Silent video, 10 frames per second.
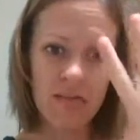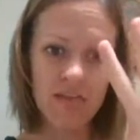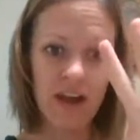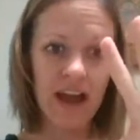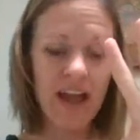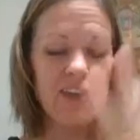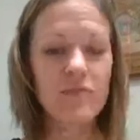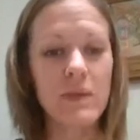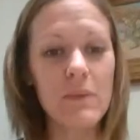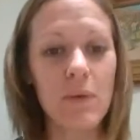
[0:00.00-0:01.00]
Five
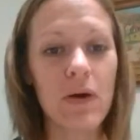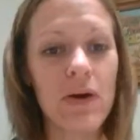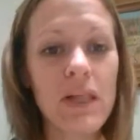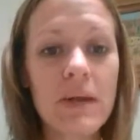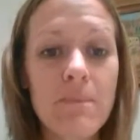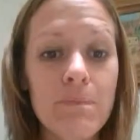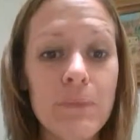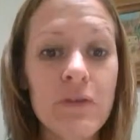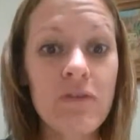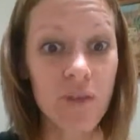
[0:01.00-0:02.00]
people
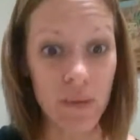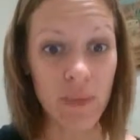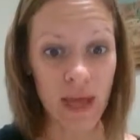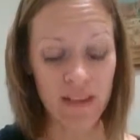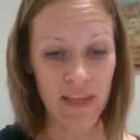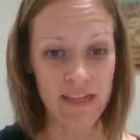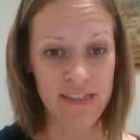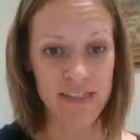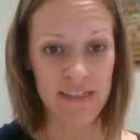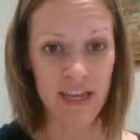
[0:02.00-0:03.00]
from that
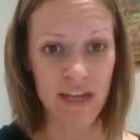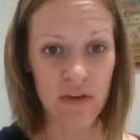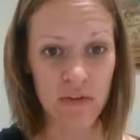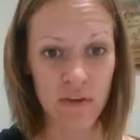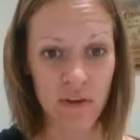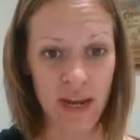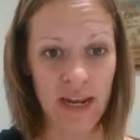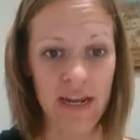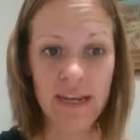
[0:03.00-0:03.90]
list that you have created.